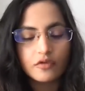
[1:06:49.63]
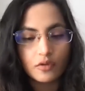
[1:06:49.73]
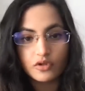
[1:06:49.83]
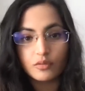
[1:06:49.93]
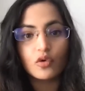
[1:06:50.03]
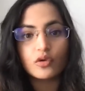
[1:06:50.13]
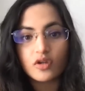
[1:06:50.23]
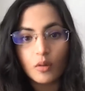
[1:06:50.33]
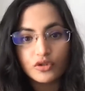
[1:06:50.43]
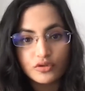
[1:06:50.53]
from remote
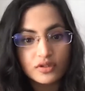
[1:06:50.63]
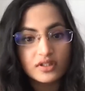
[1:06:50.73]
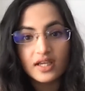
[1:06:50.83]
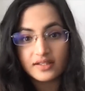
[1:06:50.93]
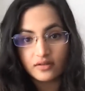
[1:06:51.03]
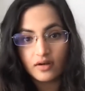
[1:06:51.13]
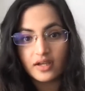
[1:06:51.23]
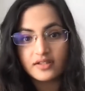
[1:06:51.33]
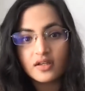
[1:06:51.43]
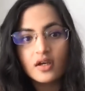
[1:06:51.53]
opportunity has
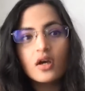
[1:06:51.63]
arisen.